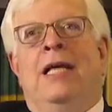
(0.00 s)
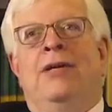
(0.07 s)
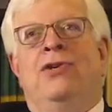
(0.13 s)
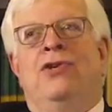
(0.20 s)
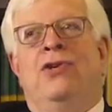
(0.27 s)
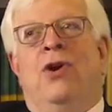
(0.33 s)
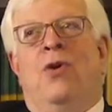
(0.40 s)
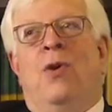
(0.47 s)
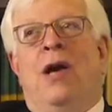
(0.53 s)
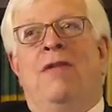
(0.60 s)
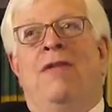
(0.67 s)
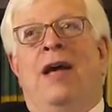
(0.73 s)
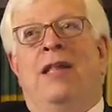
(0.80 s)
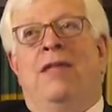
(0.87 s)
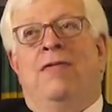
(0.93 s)
So I've
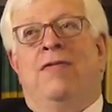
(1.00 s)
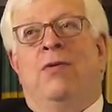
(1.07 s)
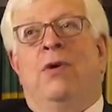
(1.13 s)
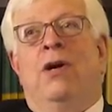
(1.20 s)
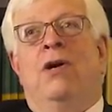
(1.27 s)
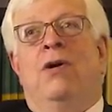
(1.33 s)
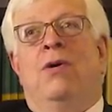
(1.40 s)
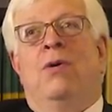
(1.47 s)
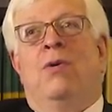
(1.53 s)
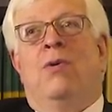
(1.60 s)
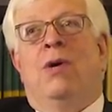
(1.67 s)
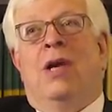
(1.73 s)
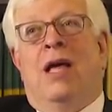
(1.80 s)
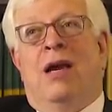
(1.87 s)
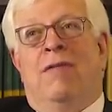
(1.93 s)
had to forego
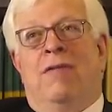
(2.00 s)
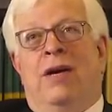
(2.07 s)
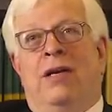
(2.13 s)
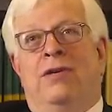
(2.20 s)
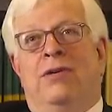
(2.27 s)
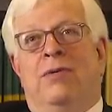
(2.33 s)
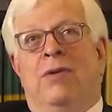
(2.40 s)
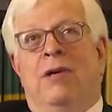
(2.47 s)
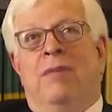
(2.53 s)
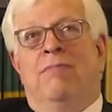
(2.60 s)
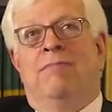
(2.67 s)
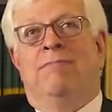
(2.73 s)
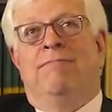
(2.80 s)
a lot of ice cream.